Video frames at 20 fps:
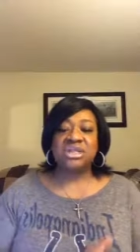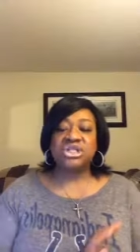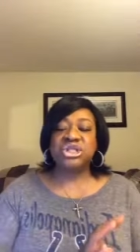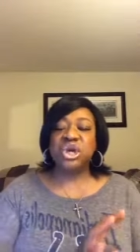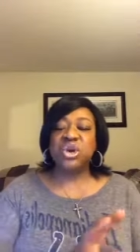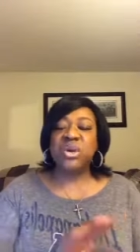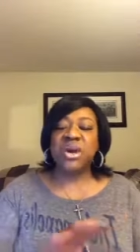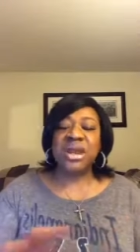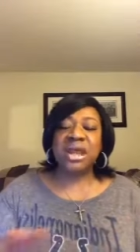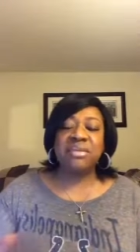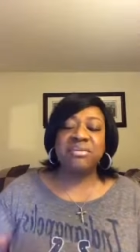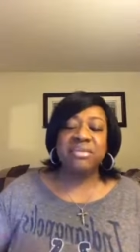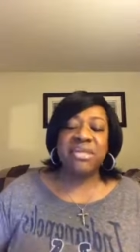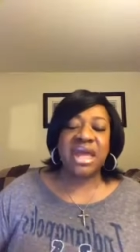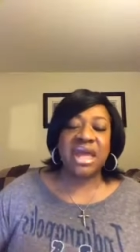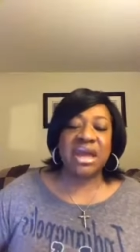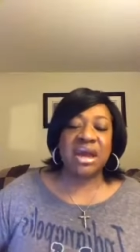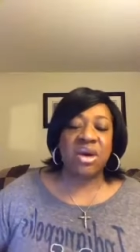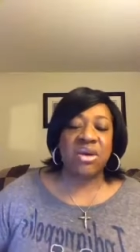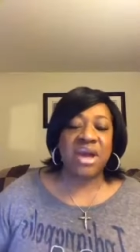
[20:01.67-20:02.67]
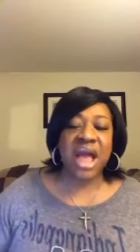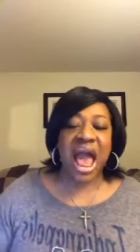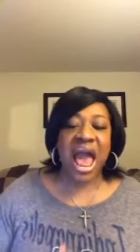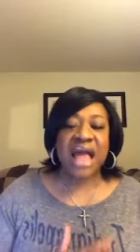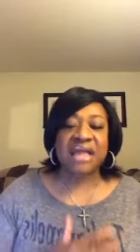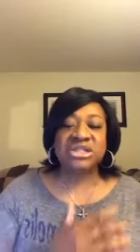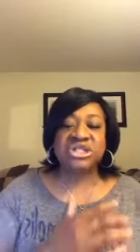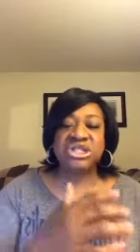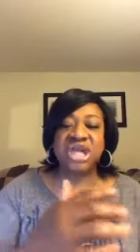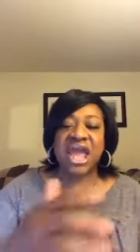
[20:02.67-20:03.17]
Do it in me, oh
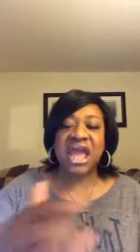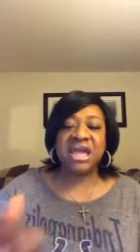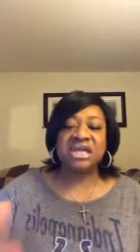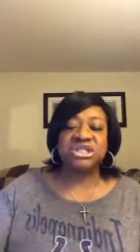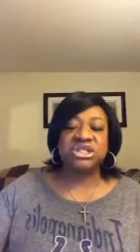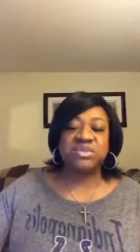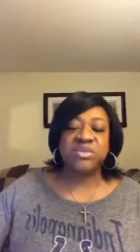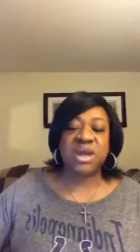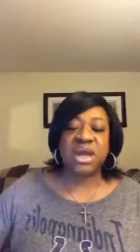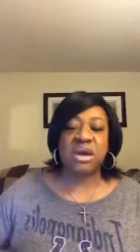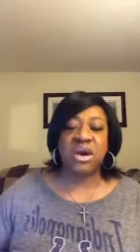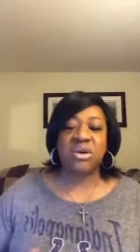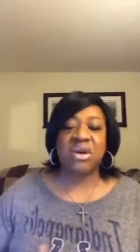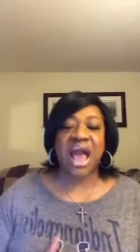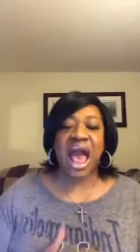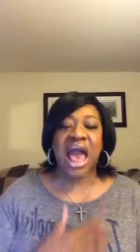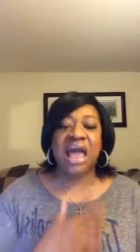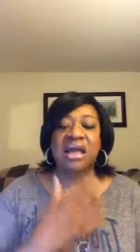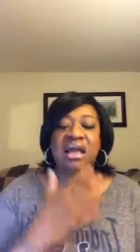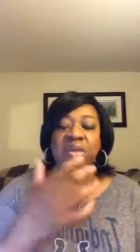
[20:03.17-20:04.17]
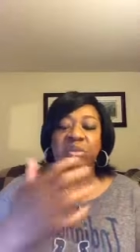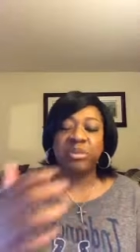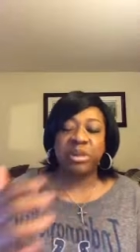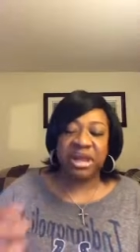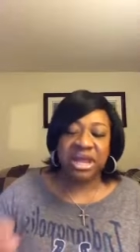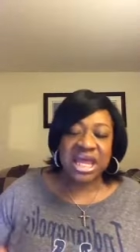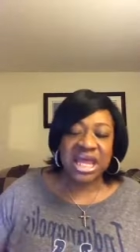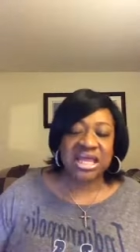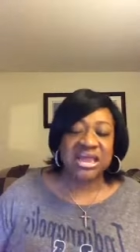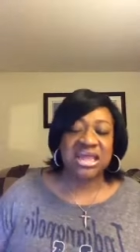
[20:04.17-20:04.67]
God. Change me, oh God,
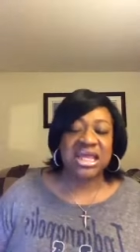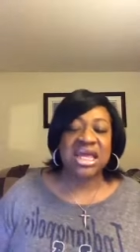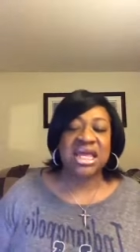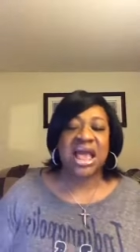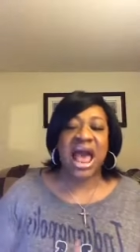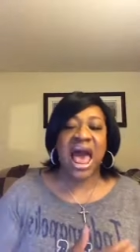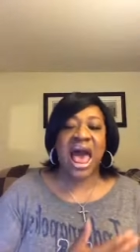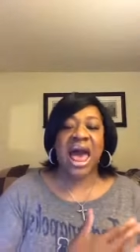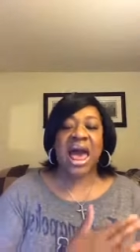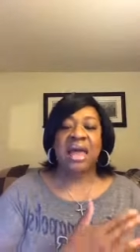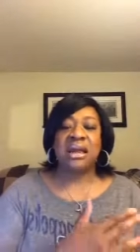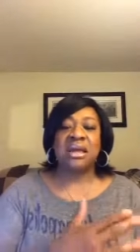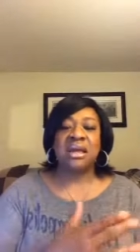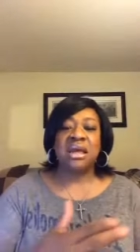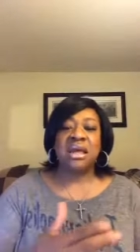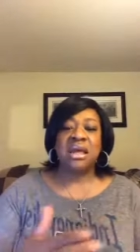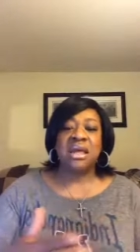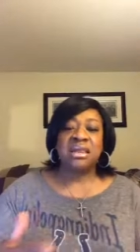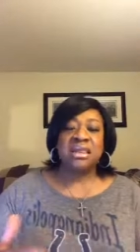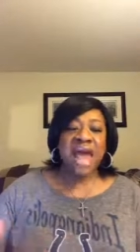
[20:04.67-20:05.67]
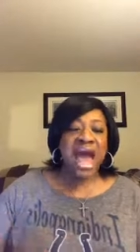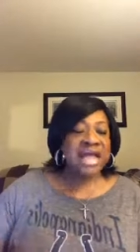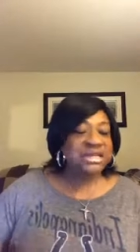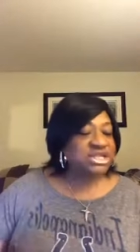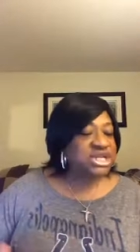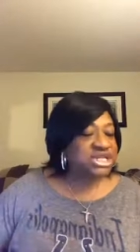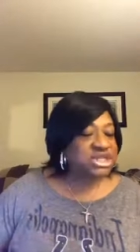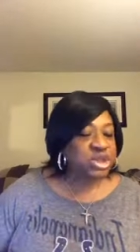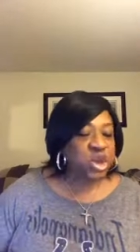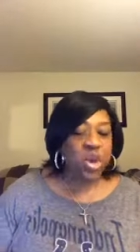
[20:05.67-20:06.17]
completely, God.
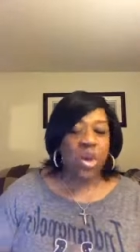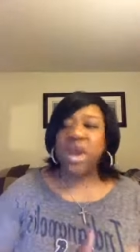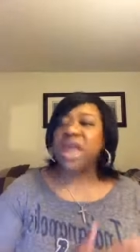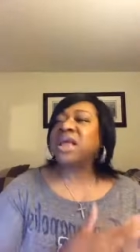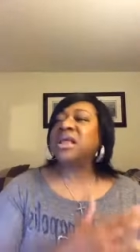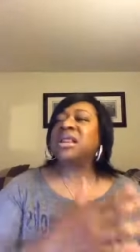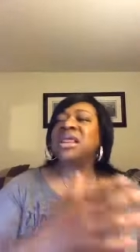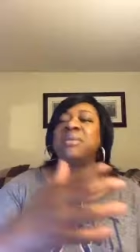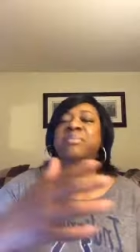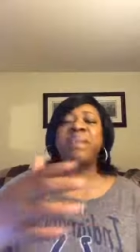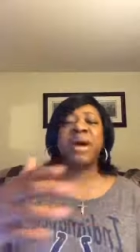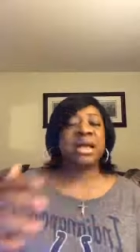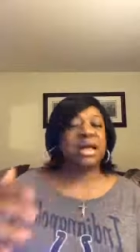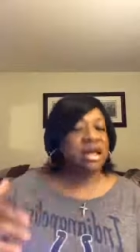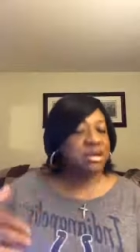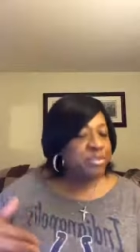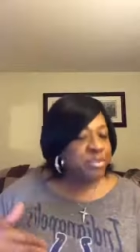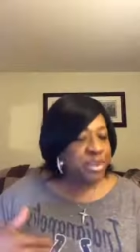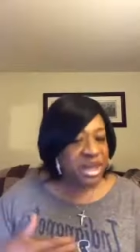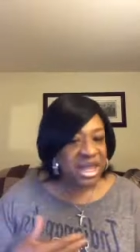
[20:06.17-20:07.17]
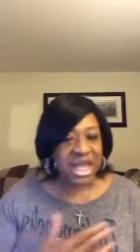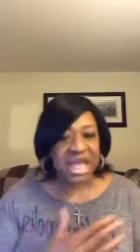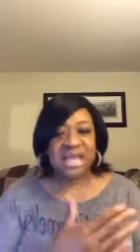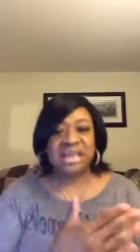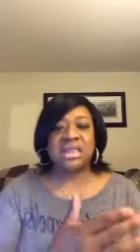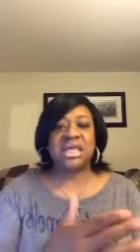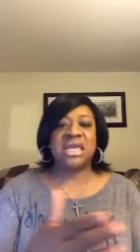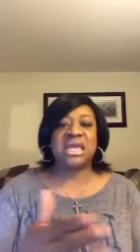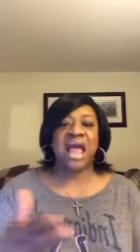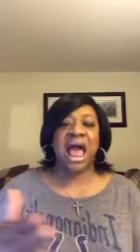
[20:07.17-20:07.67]
Not just quickly, but
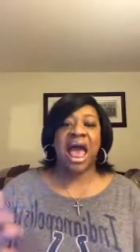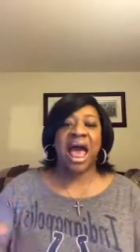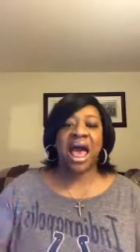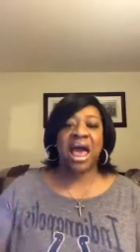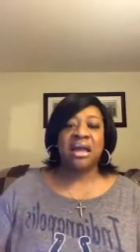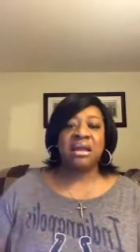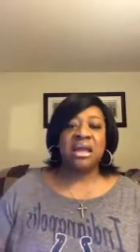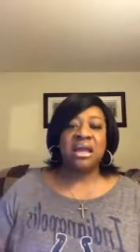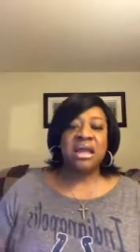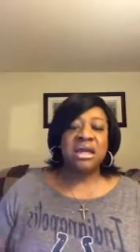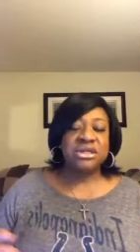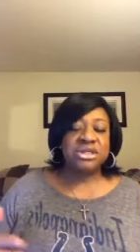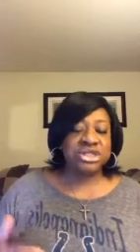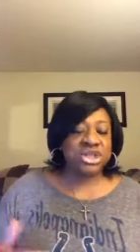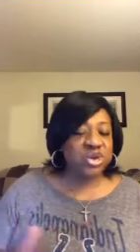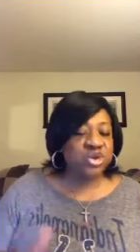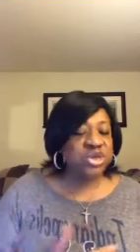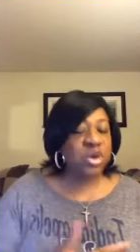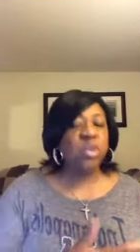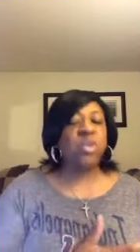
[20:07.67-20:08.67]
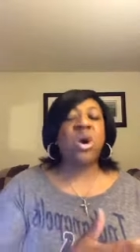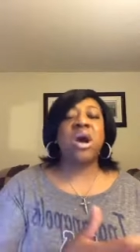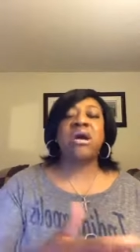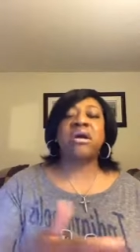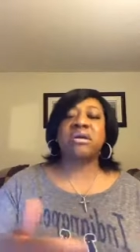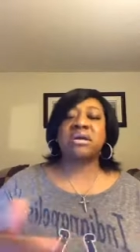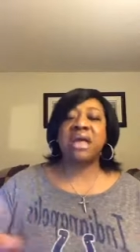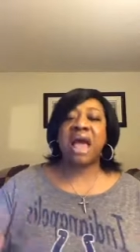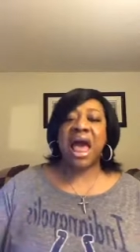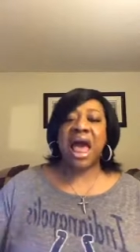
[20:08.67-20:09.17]
completely, God. Do the
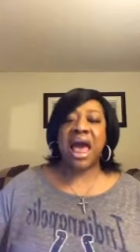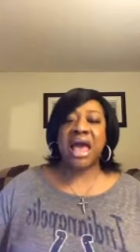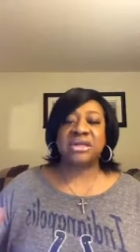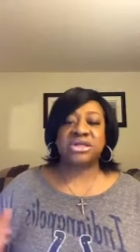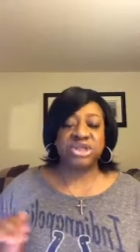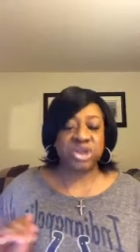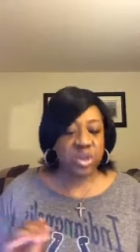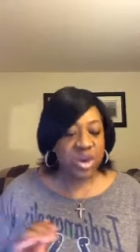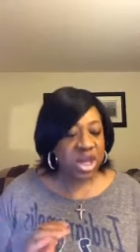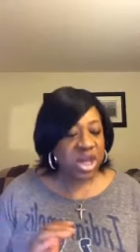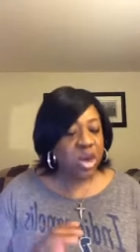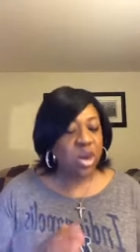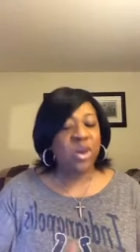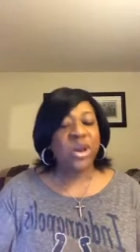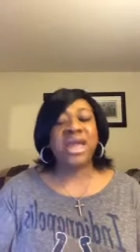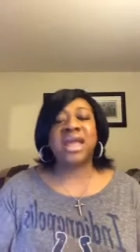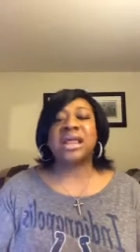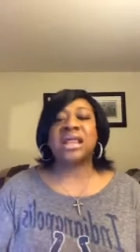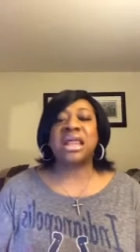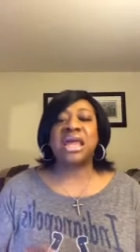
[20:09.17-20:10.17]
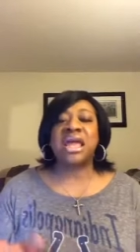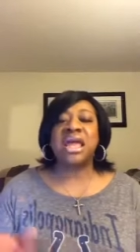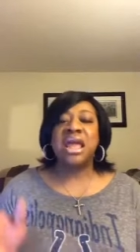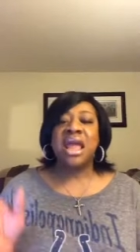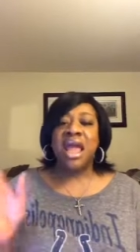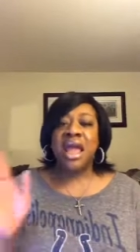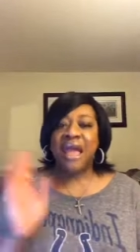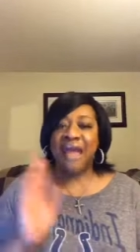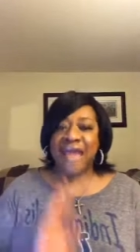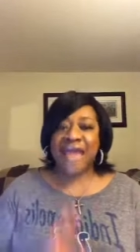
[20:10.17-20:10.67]
work, God. Do it quickly
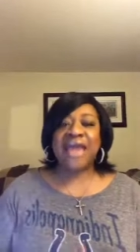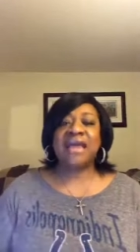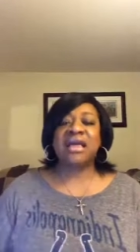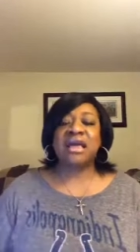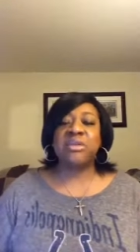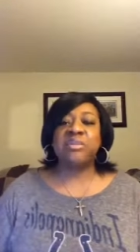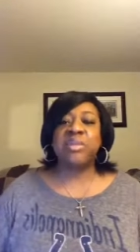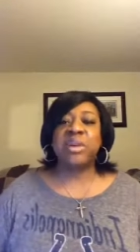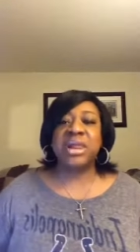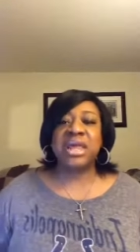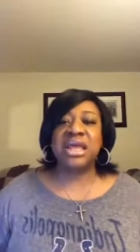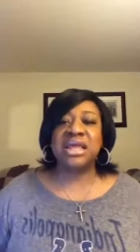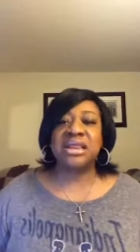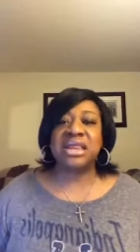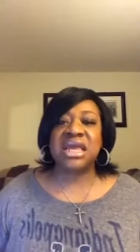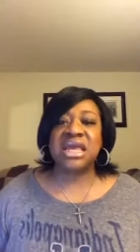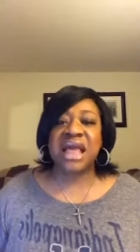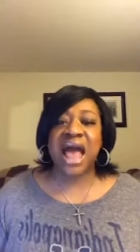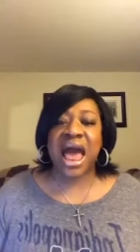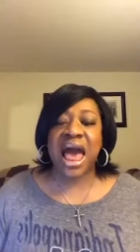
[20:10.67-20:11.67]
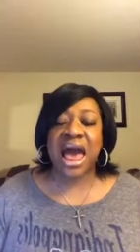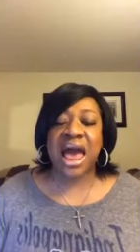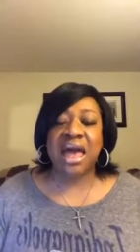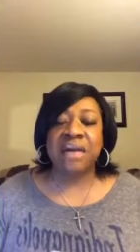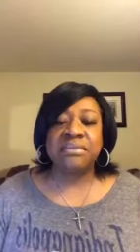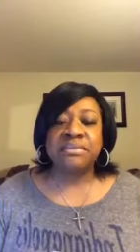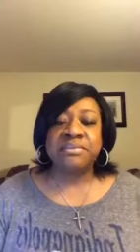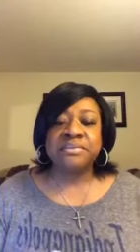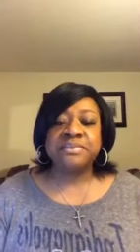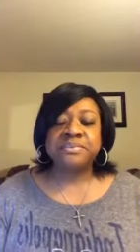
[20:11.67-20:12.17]
and completely, God.
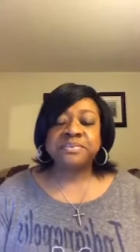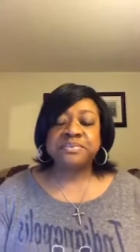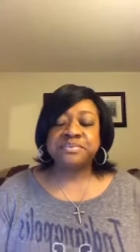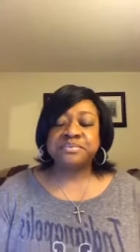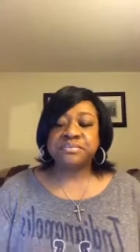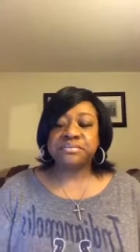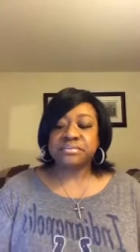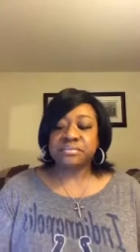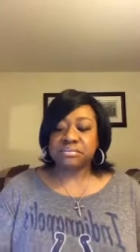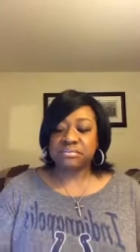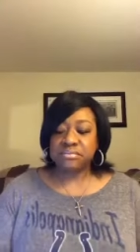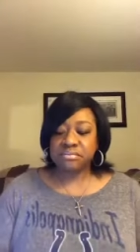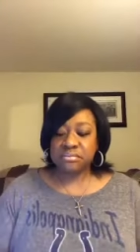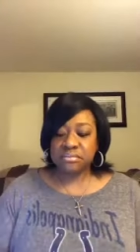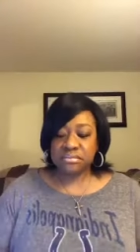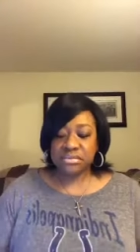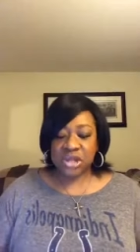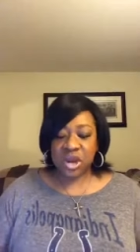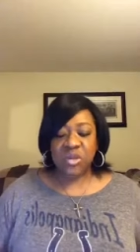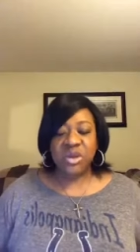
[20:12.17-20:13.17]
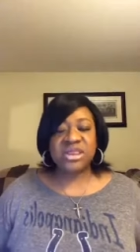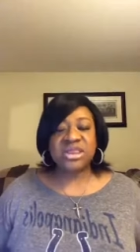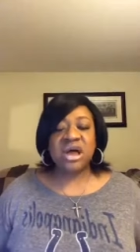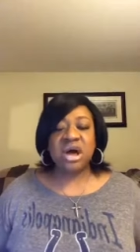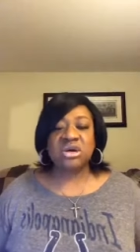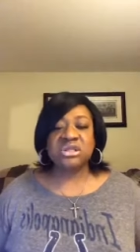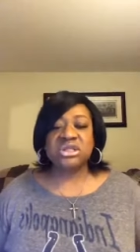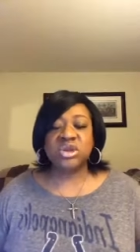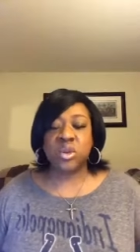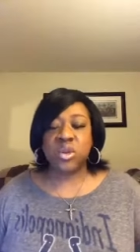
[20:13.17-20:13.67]
With
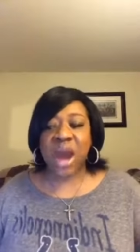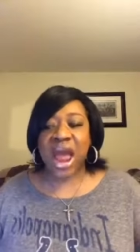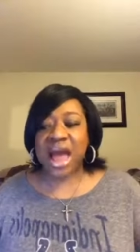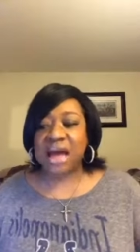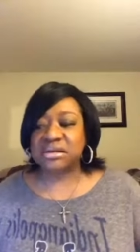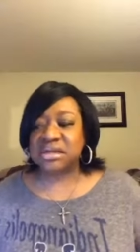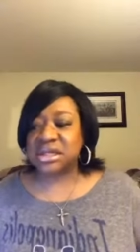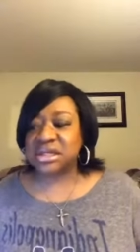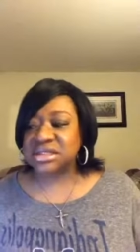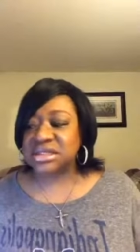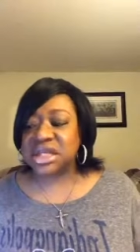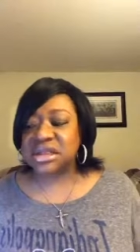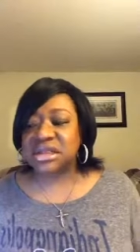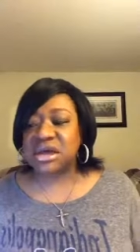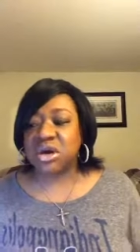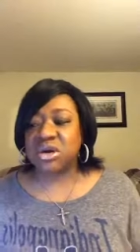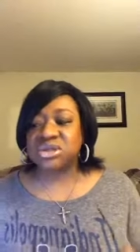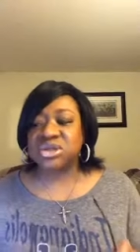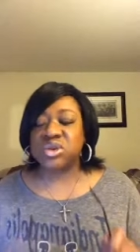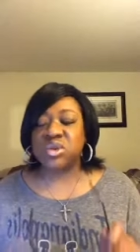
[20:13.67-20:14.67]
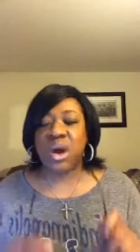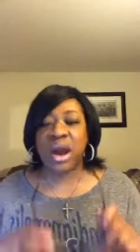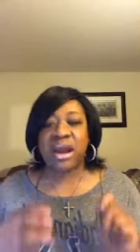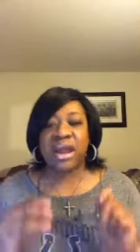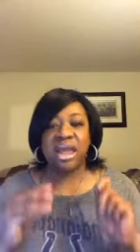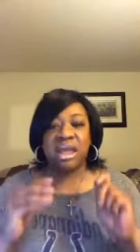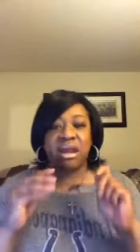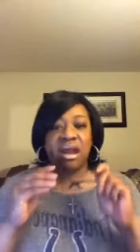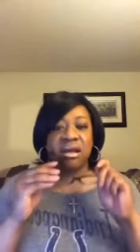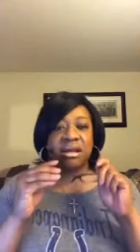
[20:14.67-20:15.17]
those around us and those who are
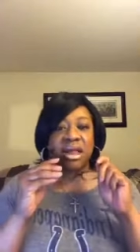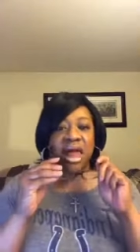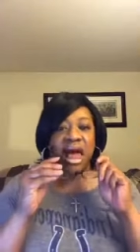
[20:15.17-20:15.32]
in our